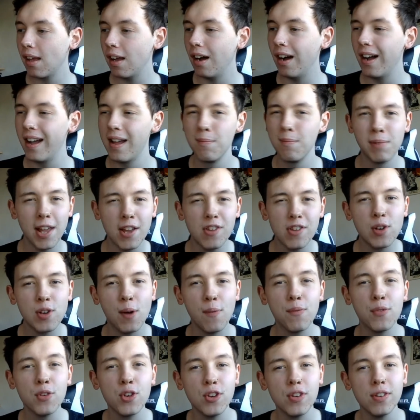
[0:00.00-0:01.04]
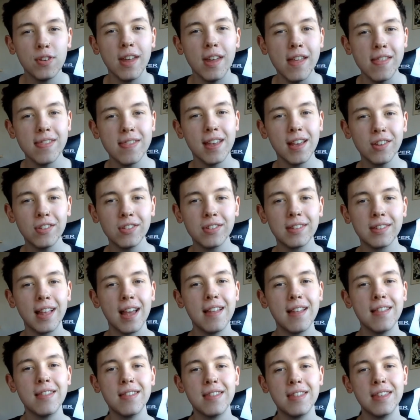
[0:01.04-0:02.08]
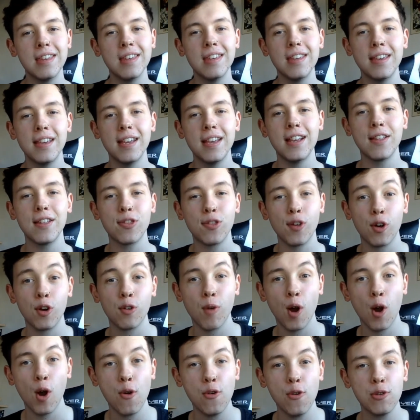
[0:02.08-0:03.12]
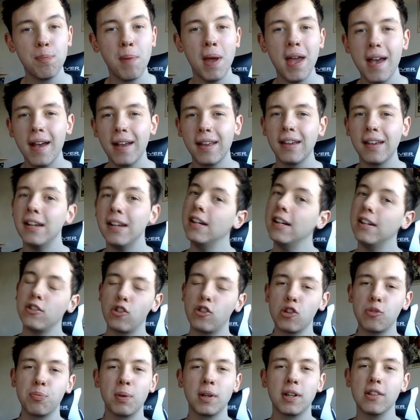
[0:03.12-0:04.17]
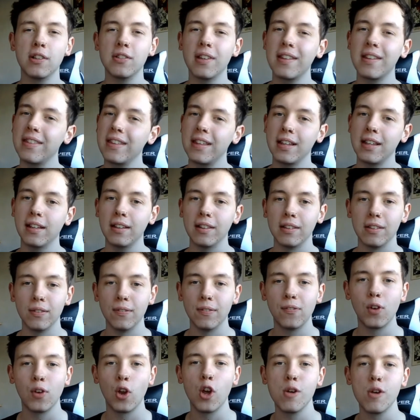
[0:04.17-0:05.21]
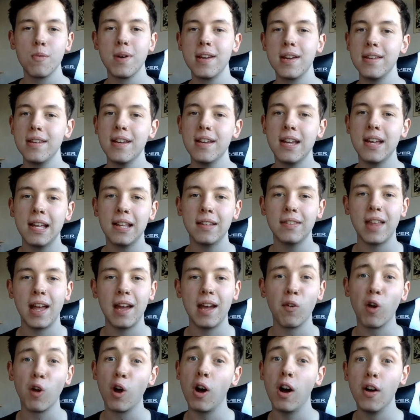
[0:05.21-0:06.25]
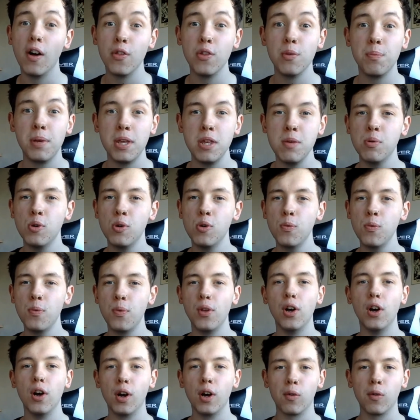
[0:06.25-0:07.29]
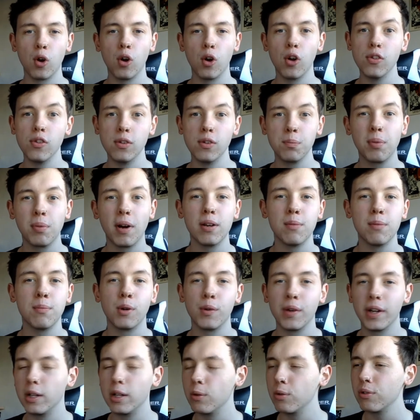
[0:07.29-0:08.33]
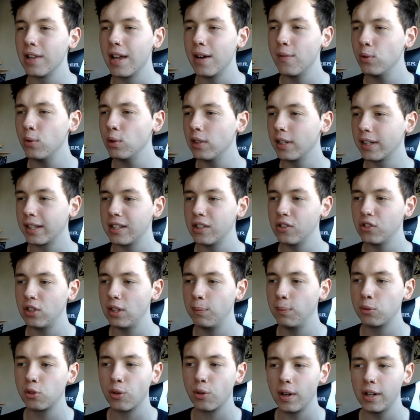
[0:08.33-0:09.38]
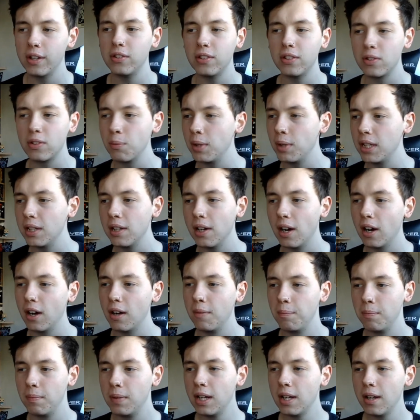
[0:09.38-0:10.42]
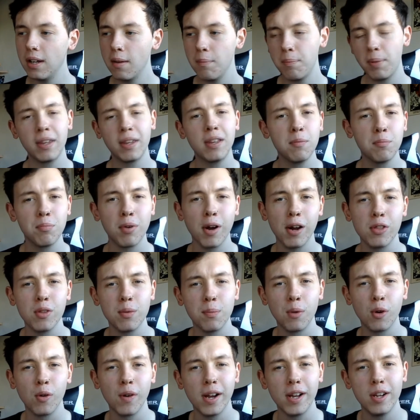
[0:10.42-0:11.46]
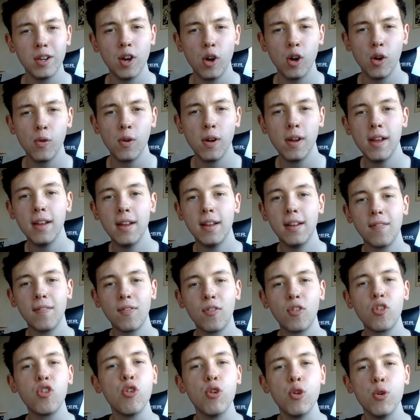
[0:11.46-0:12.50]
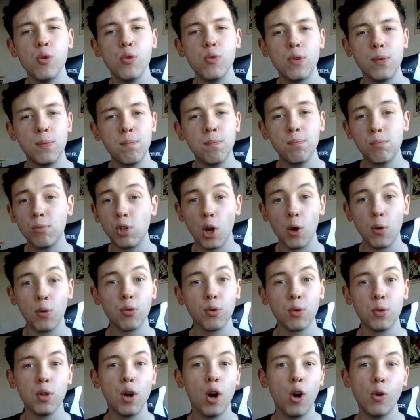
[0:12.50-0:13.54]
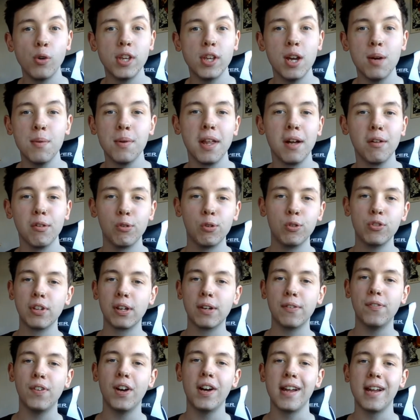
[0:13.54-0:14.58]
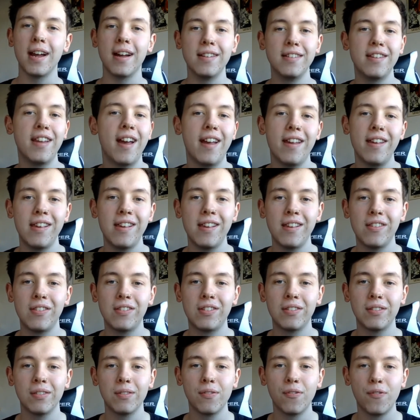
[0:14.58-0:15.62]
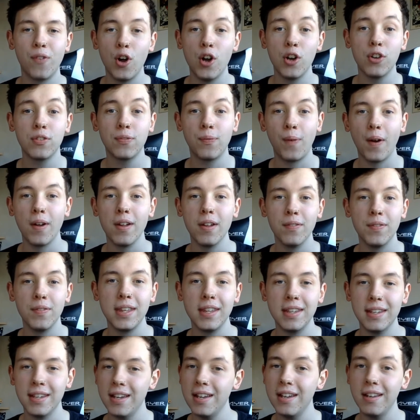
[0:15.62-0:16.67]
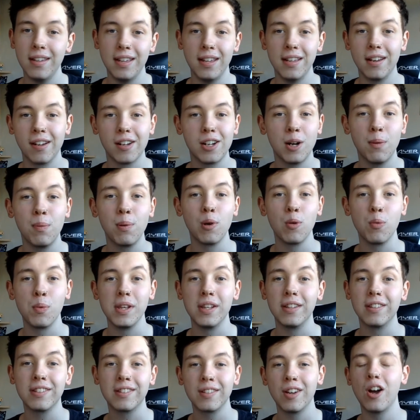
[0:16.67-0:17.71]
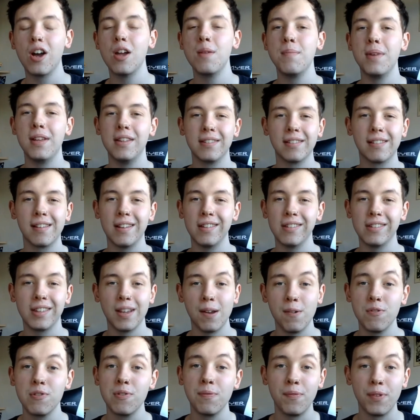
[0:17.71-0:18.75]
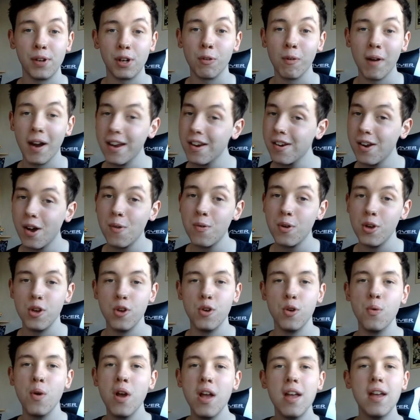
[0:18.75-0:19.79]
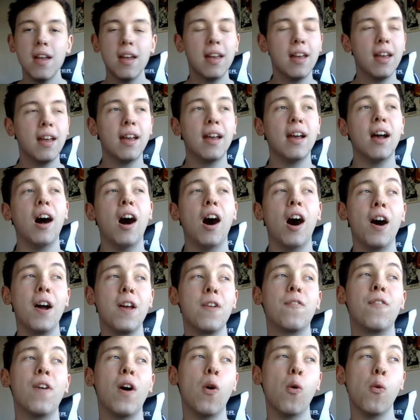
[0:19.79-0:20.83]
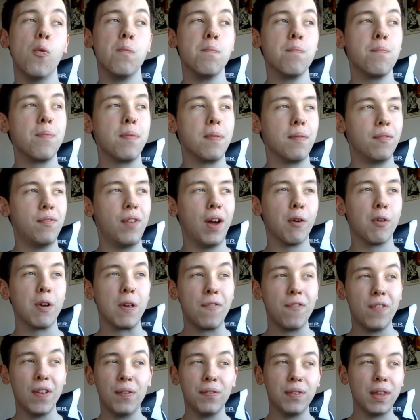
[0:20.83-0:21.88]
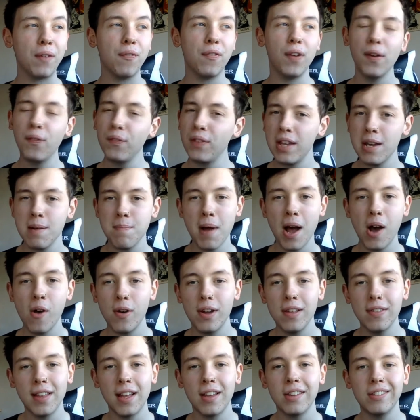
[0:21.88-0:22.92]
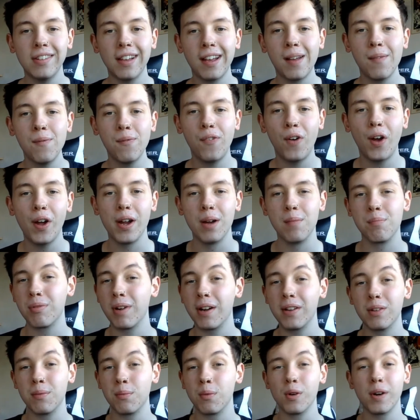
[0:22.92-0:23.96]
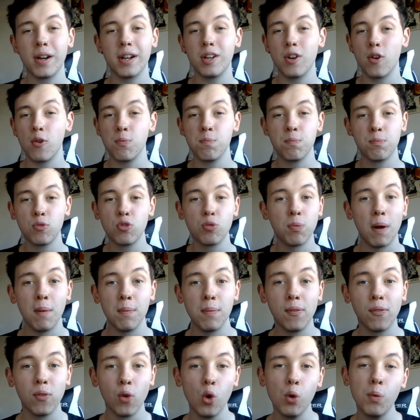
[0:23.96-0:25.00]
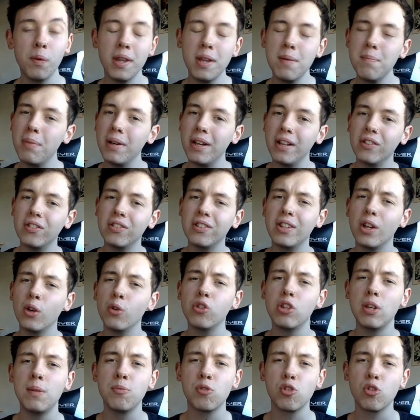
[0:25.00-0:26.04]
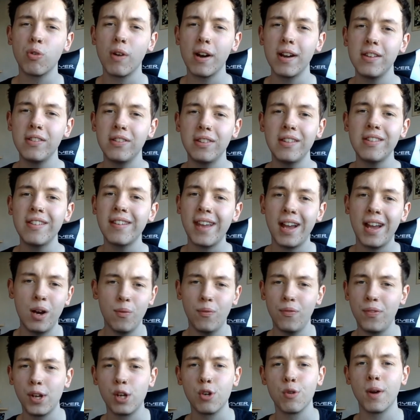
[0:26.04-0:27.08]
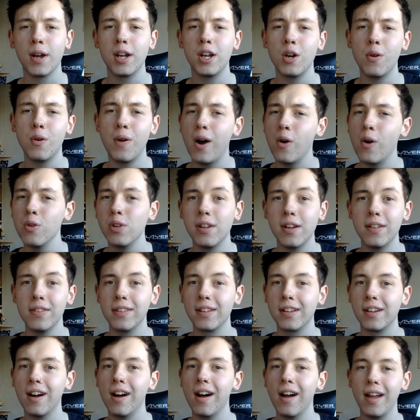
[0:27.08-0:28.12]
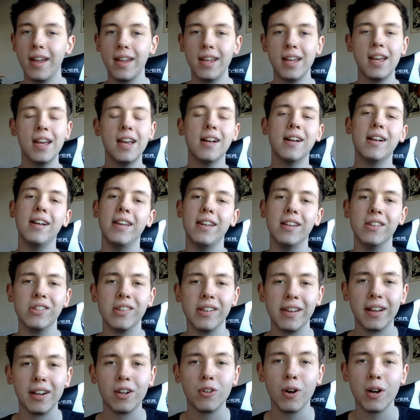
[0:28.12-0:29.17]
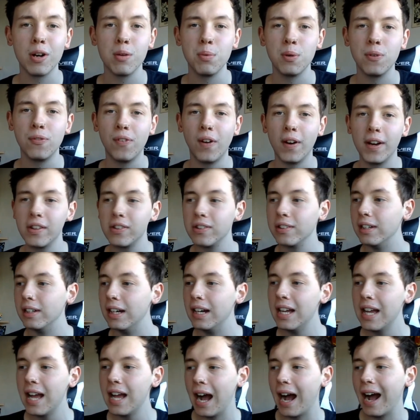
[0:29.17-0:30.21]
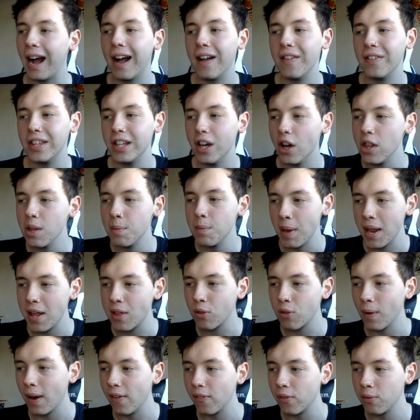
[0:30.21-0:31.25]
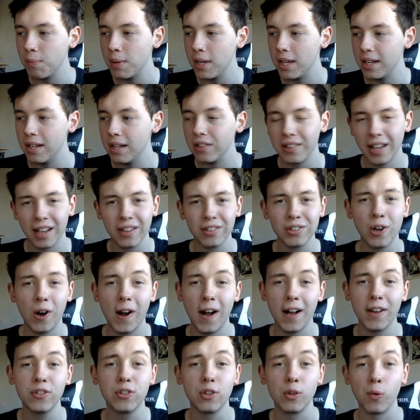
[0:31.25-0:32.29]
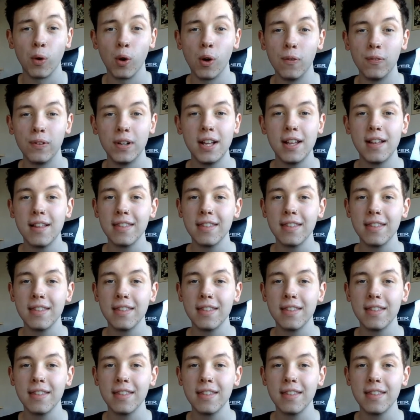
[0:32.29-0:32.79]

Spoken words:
I am less confident in this than the Thug Rose pick, just because I think that flyweight, there are other people that are on Brandon Moreno's level. Like, it seems crazy to me that I'm picking Brandon Moreno to go through the whole year without losing a fight, and yet his first fight year in a couple of weeks' time is against Deiveson Figueiredo, who I felt very 50-50 about in that second fight, and Brandon Moreno swept the floor with him. But it still seems crazy to count Figueiredo out. Like, the guy is an incredible fighter. And the other big threat for me is Askar Askarov.